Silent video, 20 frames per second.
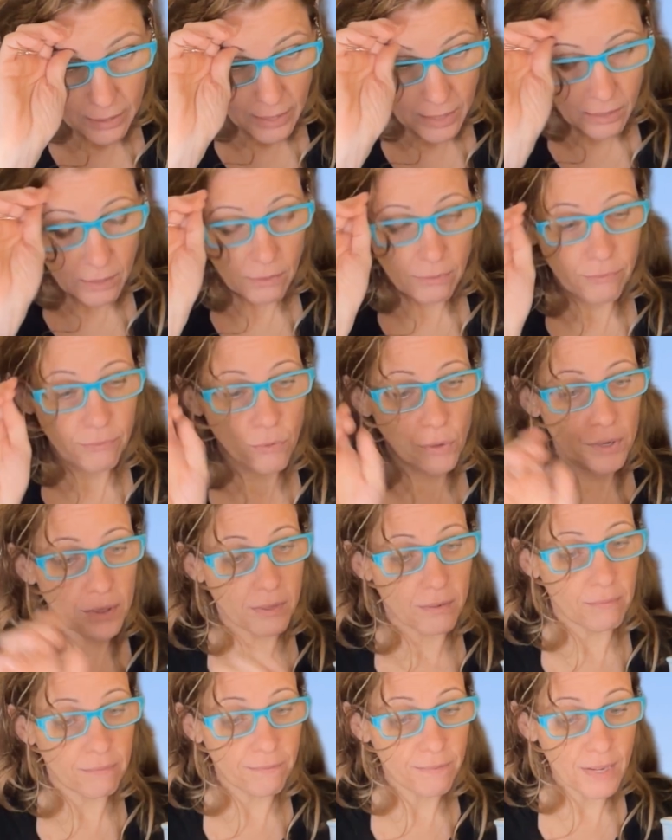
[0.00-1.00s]
and the fourth
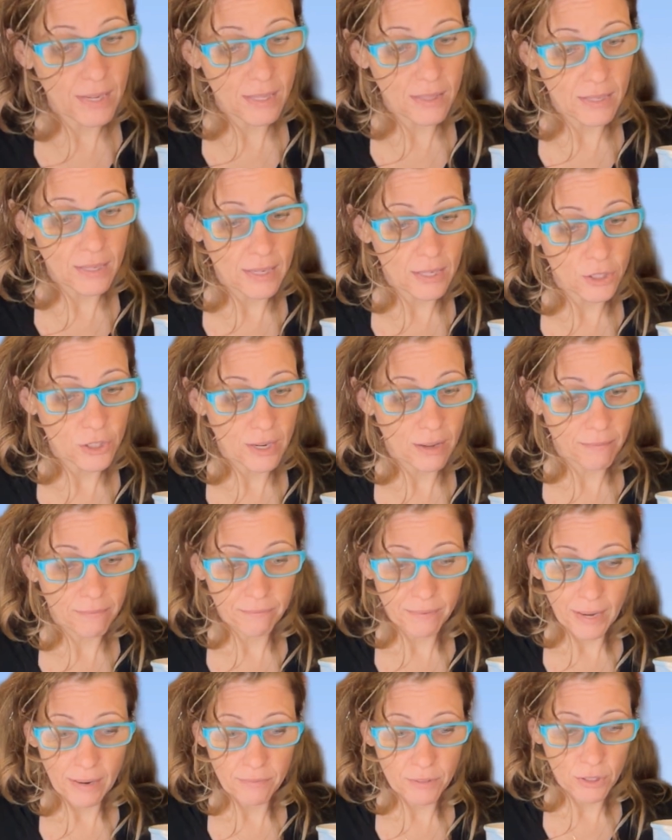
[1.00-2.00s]
and fifth each have
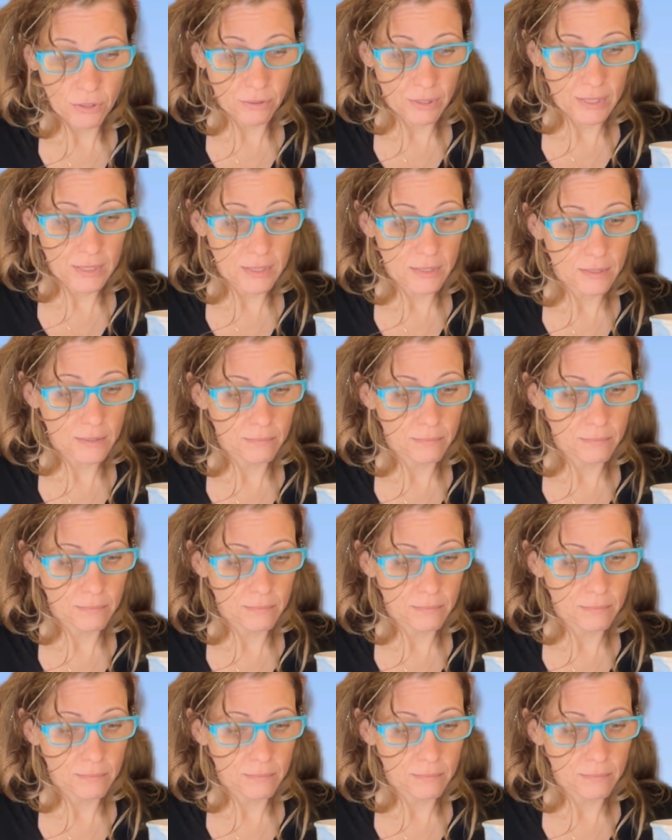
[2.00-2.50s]
5 degrees.